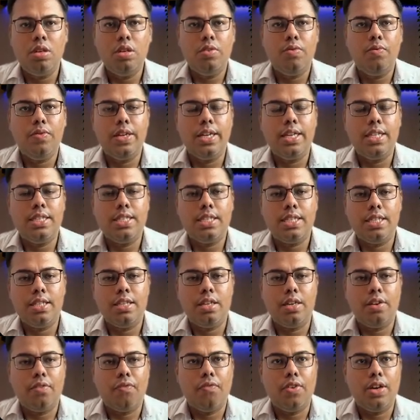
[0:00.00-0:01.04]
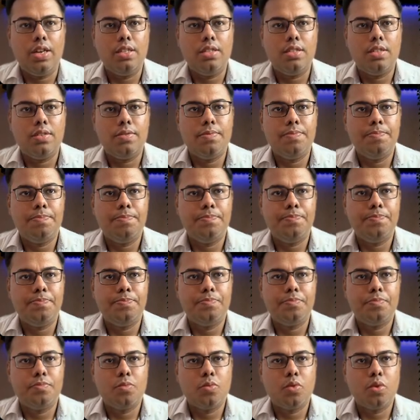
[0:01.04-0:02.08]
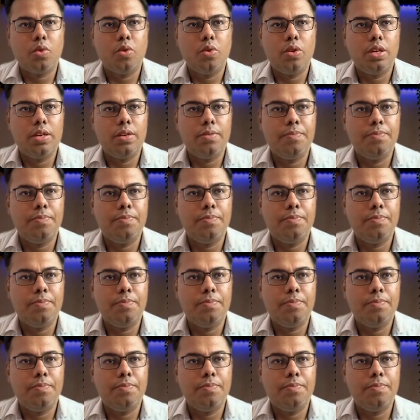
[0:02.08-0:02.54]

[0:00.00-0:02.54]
we can see the difference. Okay,